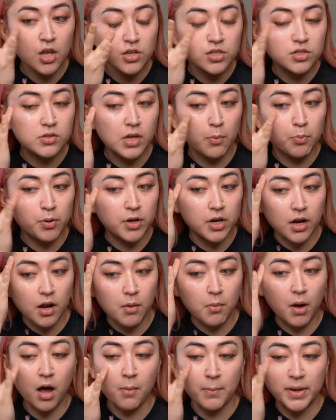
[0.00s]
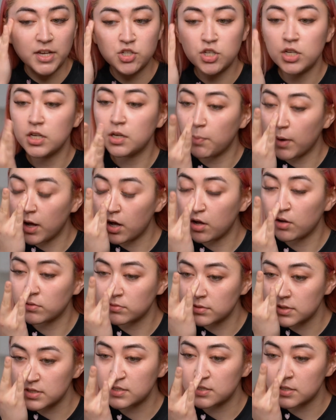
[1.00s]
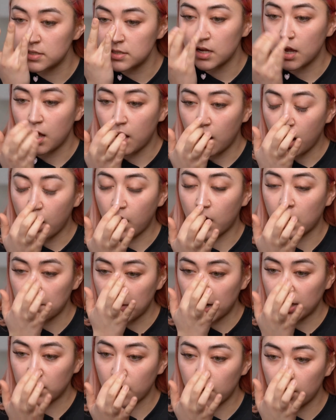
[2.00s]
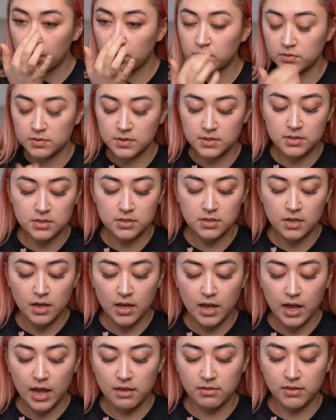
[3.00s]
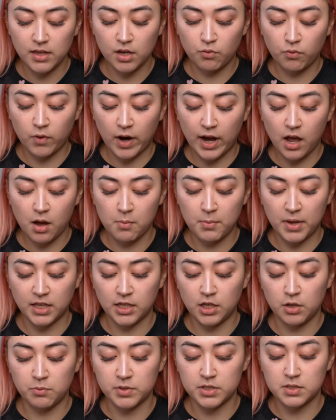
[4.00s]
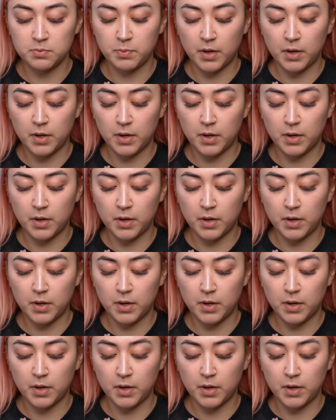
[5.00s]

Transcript: So I put it on my cheekbones, on my nose, and then right on my Cupid's